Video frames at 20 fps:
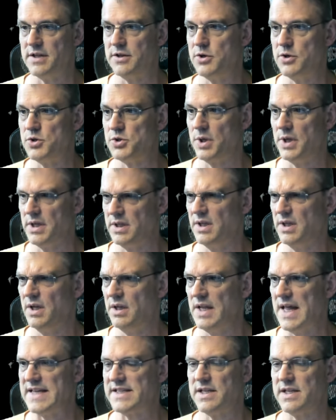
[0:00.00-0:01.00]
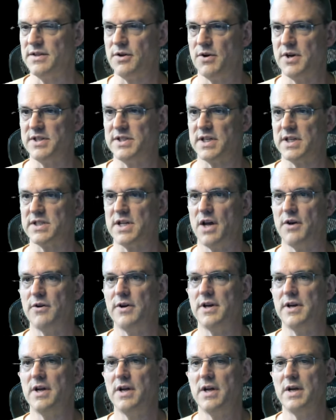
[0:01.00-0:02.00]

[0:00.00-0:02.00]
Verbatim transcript: they're usually a little less than 3600